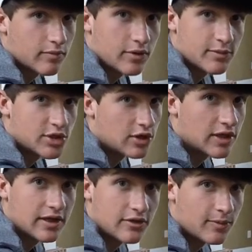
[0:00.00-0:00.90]
Pretty much all
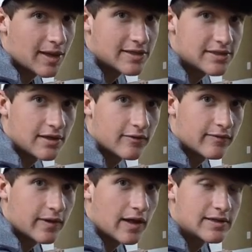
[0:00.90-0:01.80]
kicking their bass
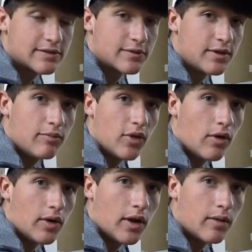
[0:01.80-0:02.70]
stuff, guys. It's really
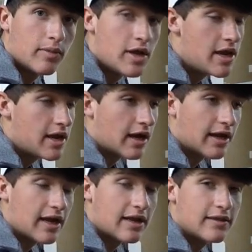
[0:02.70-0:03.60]
blowing up.
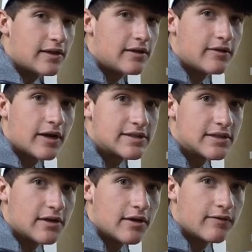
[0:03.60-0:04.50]
I can't thank you guys
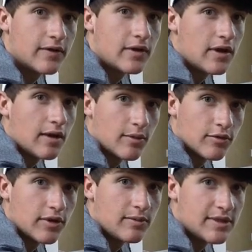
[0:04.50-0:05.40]
enough. It
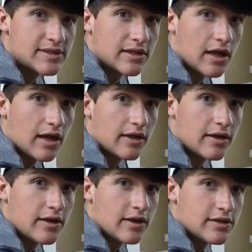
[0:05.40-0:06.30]
really means a
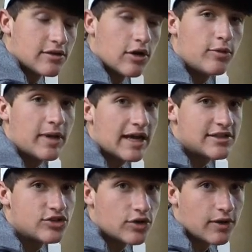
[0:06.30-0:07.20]
lot. So I hope you
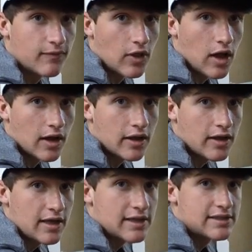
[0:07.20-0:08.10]
guys enjoyed the vlog.